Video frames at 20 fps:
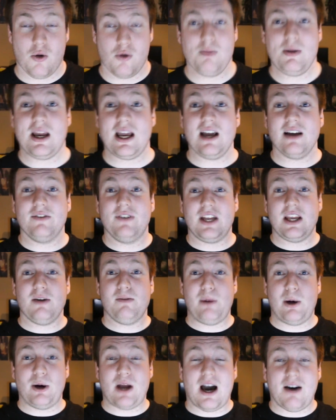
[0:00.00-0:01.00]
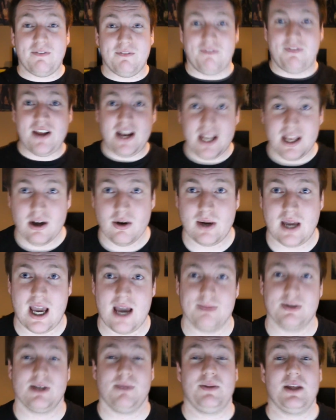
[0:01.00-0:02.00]
we're making a video about a video
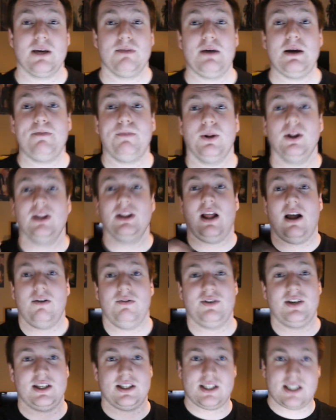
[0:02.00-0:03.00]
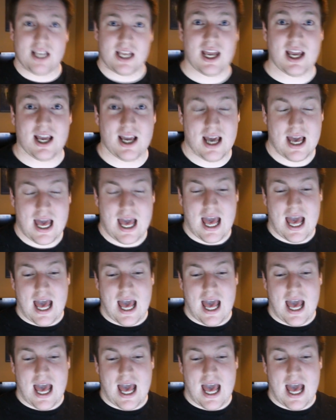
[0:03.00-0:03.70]
game, something people love to see.